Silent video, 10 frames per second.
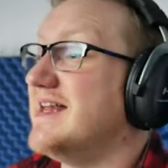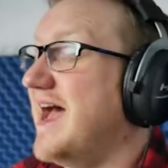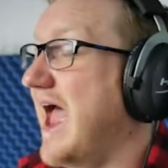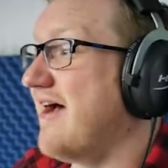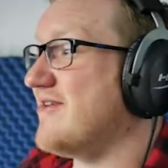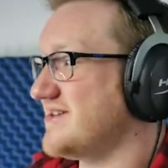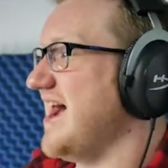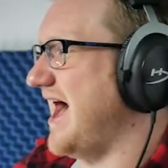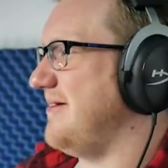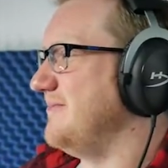Every
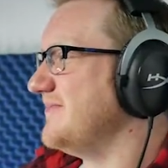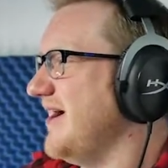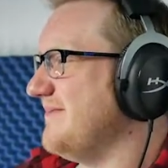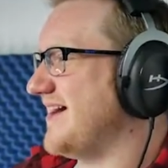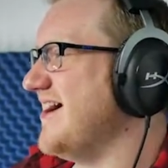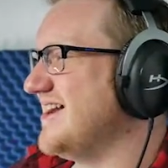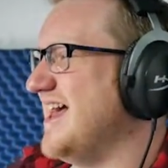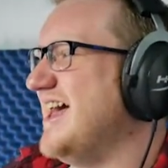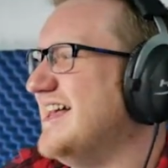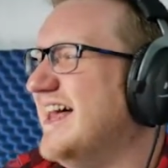time! Oh my
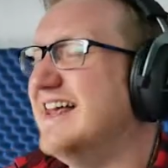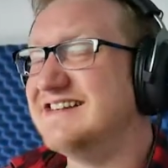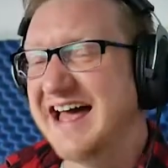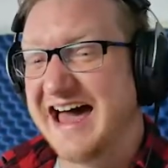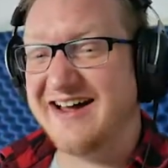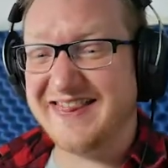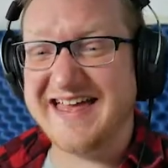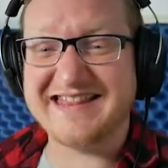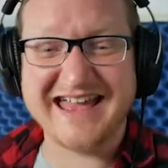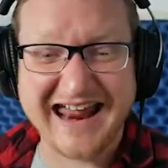goodness! I don't
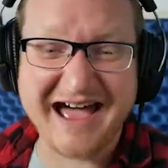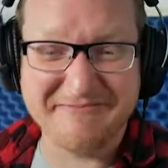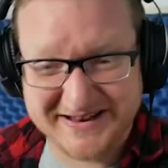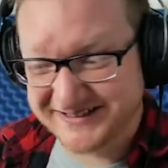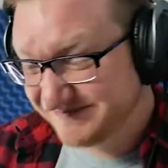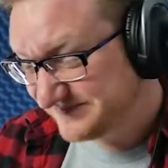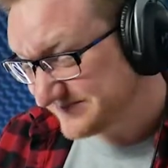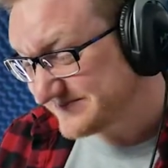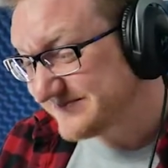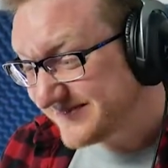let that happen!
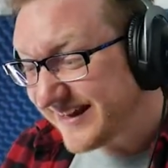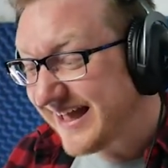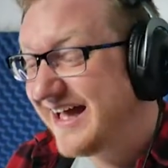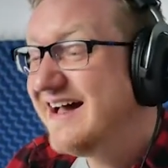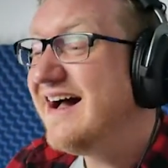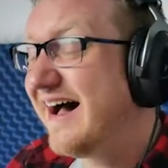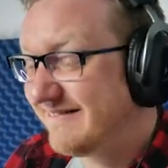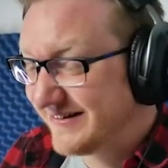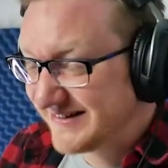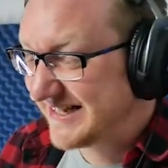I've
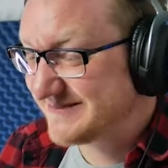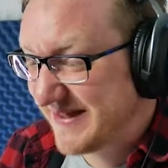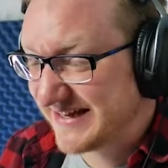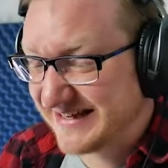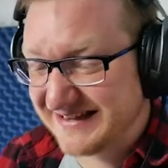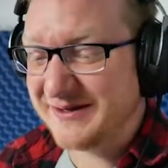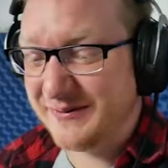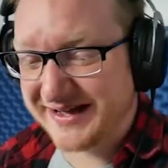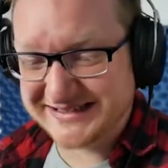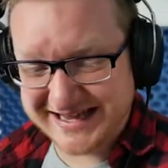only expected it the
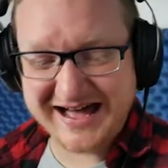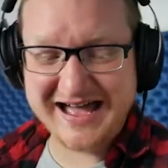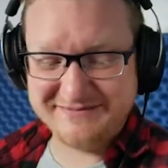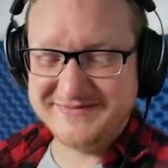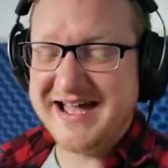one time!